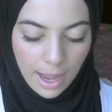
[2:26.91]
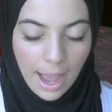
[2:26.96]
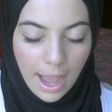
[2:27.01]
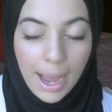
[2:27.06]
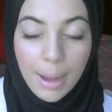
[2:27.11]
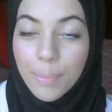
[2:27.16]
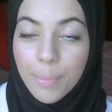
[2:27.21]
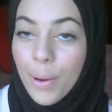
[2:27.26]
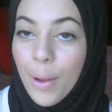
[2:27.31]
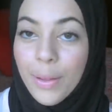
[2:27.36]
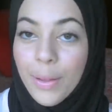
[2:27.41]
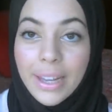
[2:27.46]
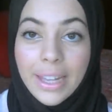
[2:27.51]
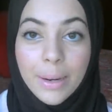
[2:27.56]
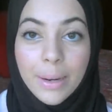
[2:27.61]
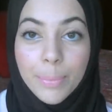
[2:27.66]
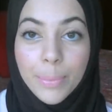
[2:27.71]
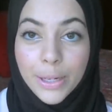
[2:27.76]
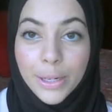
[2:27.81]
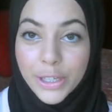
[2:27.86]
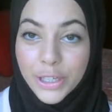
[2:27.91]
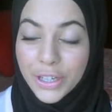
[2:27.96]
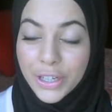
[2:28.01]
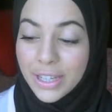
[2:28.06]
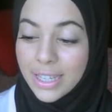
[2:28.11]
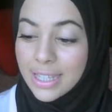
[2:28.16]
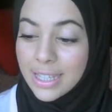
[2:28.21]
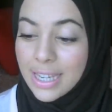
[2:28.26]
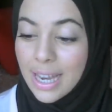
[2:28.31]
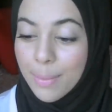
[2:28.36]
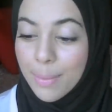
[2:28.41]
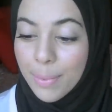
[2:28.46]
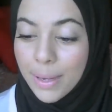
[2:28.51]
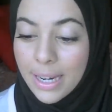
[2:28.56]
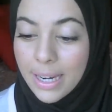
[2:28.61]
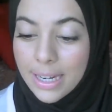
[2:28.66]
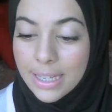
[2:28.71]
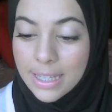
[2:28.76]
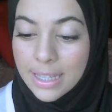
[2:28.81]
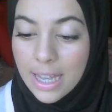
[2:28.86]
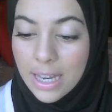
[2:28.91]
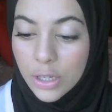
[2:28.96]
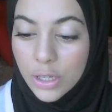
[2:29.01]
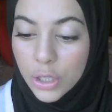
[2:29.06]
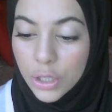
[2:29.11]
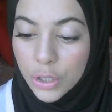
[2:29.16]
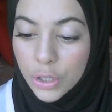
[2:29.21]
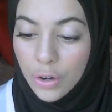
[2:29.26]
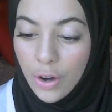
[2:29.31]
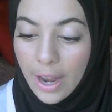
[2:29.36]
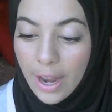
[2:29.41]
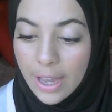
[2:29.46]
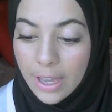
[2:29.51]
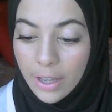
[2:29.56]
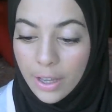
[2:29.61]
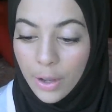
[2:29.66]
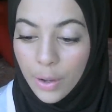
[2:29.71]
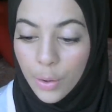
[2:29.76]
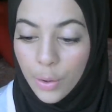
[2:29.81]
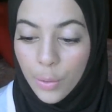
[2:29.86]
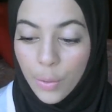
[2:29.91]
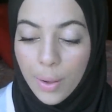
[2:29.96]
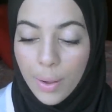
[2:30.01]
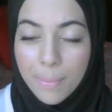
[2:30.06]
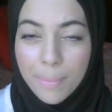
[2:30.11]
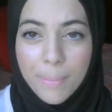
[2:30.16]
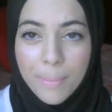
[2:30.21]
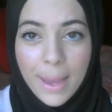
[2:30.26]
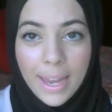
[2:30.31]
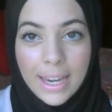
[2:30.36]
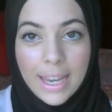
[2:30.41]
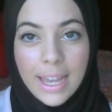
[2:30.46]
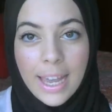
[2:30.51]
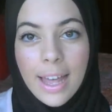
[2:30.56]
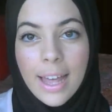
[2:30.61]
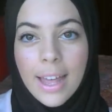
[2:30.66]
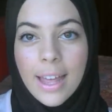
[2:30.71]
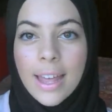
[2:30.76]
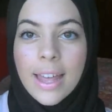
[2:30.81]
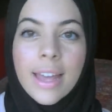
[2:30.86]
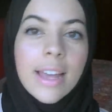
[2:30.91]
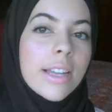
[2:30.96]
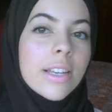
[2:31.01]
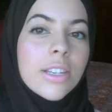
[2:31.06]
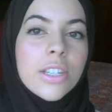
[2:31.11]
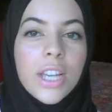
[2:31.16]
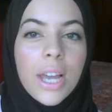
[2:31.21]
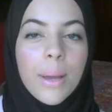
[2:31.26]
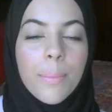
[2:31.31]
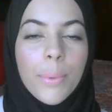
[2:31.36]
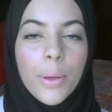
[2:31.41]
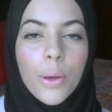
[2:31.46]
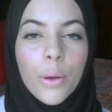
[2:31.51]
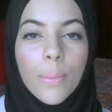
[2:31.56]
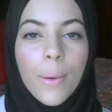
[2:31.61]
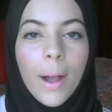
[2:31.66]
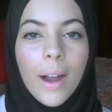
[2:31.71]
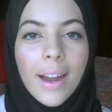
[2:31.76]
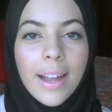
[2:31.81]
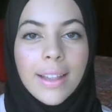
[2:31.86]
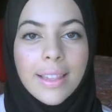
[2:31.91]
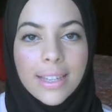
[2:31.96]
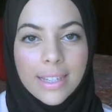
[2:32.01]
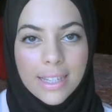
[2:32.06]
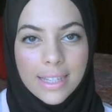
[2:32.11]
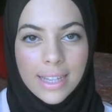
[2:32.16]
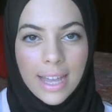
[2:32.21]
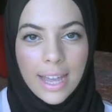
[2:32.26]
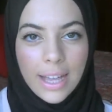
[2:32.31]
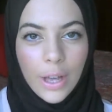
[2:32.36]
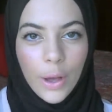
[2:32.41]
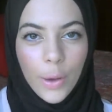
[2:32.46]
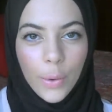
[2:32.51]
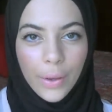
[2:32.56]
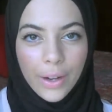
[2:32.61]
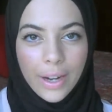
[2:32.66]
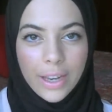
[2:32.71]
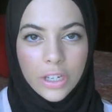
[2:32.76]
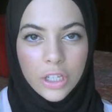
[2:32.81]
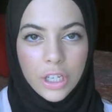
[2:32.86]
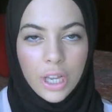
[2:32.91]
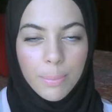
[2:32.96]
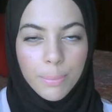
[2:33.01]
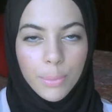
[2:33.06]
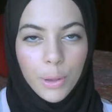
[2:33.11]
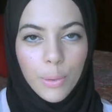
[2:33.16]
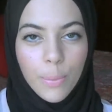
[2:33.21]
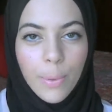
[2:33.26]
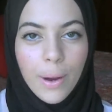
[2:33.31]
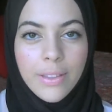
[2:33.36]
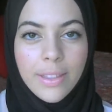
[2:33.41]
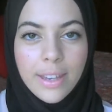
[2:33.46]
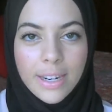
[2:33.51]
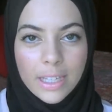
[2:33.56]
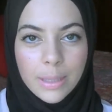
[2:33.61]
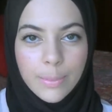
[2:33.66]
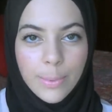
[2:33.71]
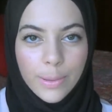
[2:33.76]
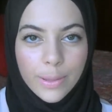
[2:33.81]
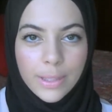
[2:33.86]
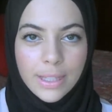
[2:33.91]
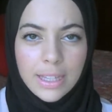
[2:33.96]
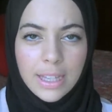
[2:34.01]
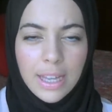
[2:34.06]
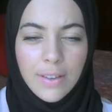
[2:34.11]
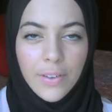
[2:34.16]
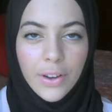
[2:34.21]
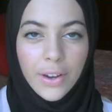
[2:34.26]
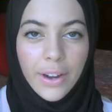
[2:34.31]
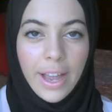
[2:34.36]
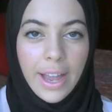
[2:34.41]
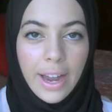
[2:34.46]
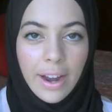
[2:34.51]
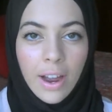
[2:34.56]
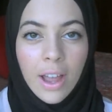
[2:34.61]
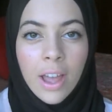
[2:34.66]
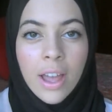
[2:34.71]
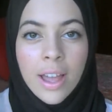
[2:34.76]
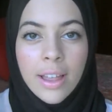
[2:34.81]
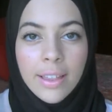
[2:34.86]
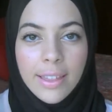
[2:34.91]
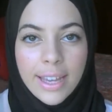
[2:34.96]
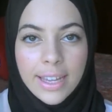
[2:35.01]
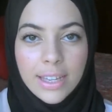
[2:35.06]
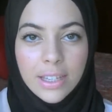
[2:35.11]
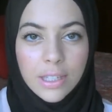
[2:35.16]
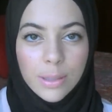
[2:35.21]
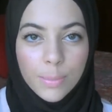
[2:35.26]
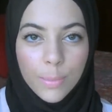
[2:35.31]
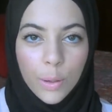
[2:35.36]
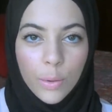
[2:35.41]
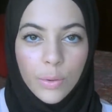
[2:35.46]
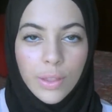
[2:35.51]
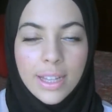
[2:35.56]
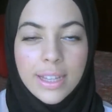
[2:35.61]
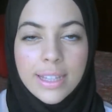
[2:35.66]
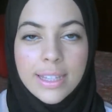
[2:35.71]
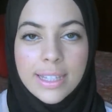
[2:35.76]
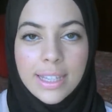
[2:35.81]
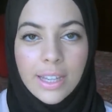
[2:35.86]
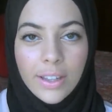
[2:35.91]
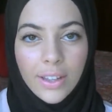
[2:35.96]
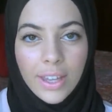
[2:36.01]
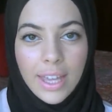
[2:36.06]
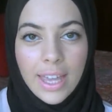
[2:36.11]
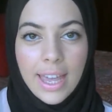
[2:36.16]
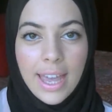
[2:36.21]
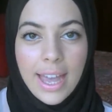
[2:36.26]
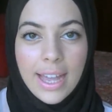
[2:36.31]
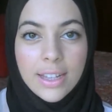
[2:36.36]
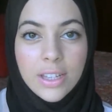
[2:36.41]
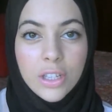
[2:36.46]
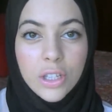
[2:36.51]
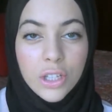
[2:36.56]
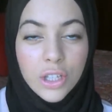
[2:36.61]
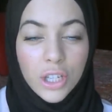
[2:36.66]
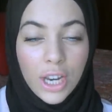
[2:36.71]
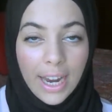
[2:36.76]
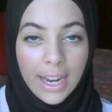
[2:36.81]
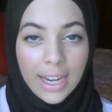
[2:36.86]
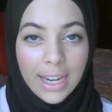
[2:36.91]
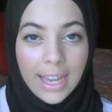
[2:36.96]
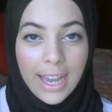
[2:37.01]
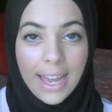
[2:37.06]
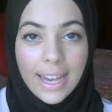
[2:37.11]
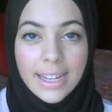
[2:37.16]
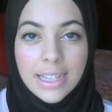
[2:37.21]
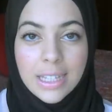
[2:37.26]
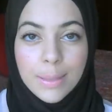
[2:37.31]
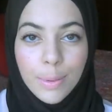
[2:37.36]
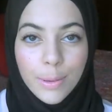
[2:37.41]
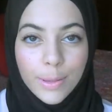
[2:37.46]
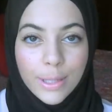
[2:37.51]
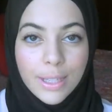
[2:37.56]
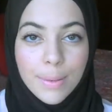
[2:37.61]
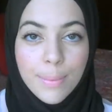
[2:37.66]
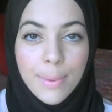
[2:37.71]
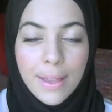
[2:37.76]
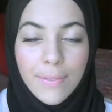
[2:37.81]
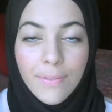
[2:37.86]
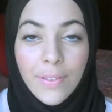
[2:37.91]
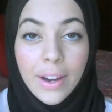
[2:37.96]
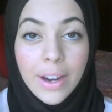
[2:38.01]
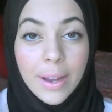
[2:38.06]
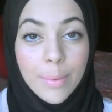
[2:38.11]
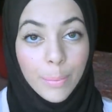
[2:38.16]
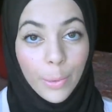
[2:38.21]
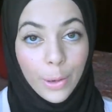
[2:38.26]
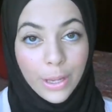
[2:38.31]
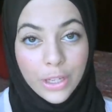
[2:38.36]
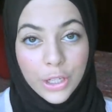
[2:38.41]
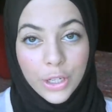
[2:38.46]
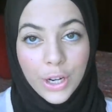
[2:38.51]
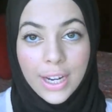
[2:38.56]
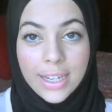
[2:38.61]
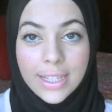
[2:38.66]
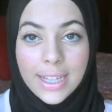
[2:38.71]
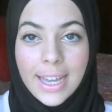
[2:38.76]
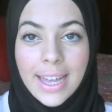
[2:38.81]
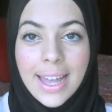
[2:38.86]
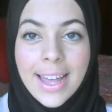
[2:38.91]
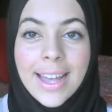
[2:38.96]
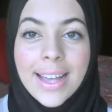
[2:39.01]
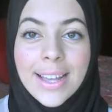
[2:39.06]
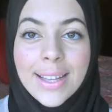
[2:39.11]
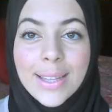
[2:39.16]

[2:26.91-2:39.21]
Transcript: I'm probably gonna butcher this name, but it is the Trichomania shampoo bar. And this is a coconut shampoo bar that is supposed to leave your hair like smooth and silky and shiny, and it's supposed to be very moisturizing.